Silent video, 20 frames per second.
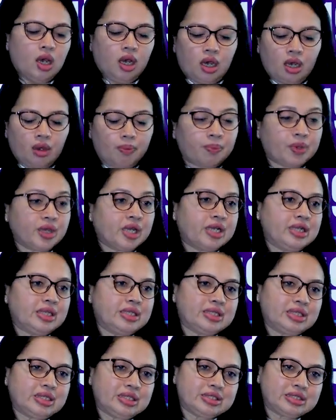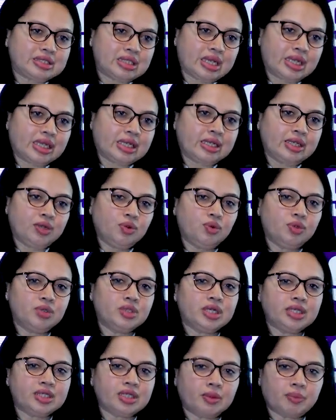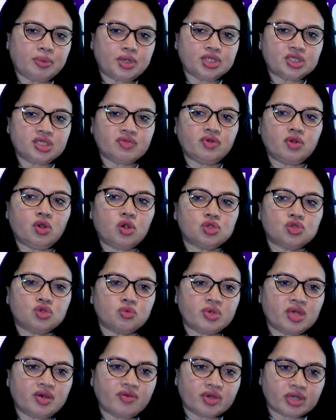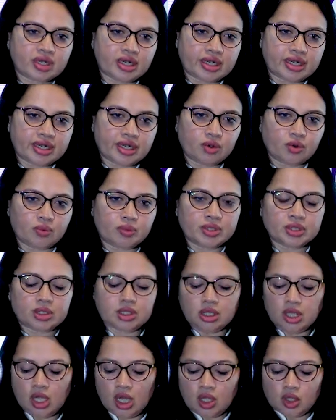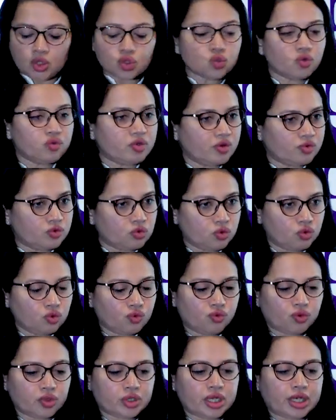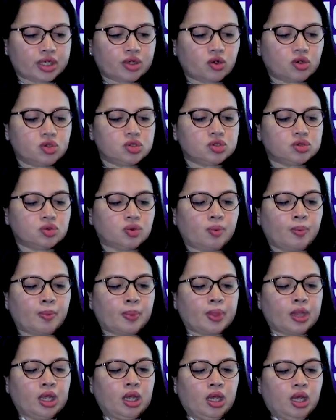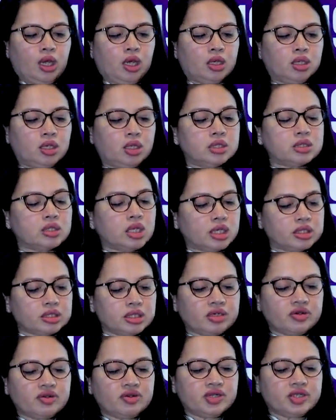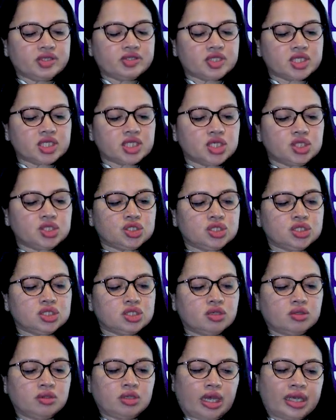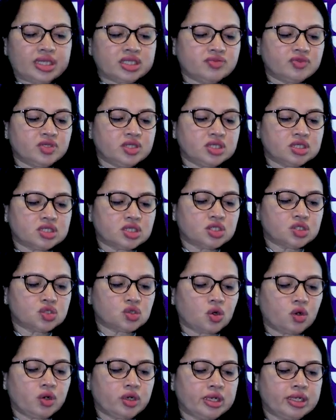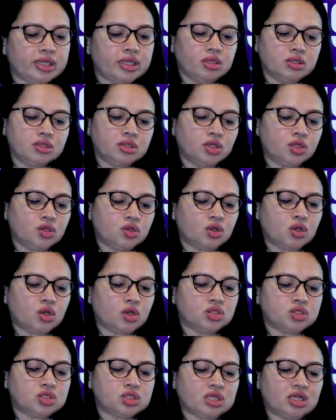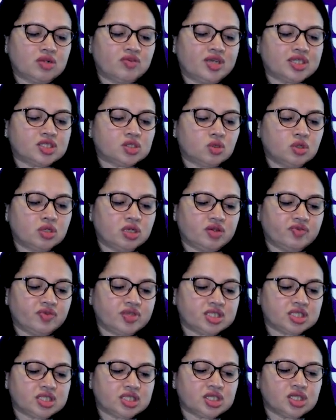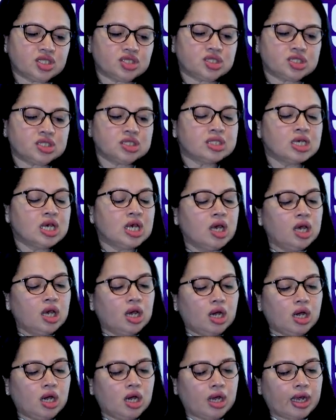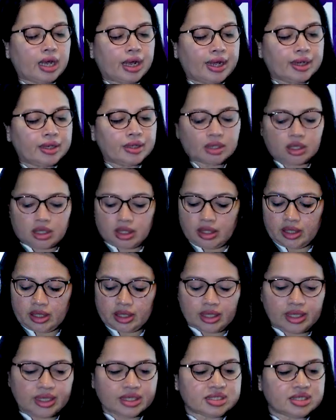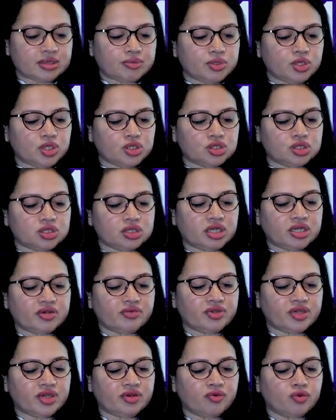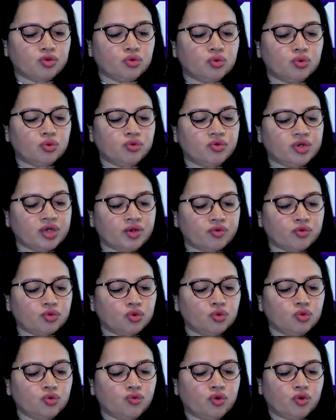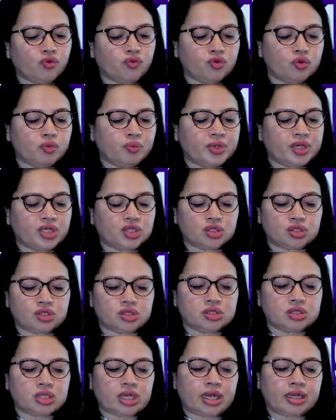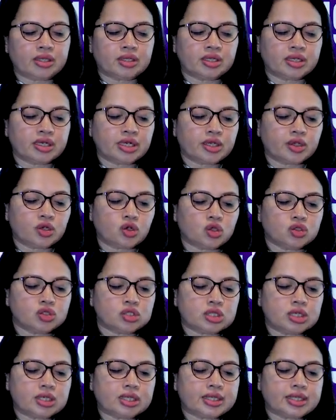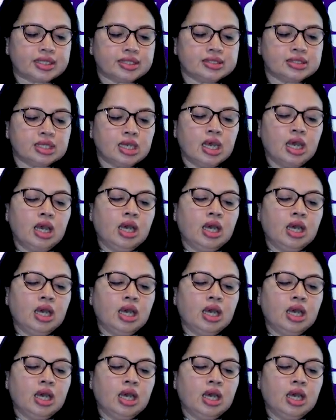a PAD, there is likelihood that the patient will also be having retinopathy. So we have to look for that also. The other investigations, as we discussed already, the neurological vascular investigations and the clinical examination that we have to do for foot pressures and the radiological test.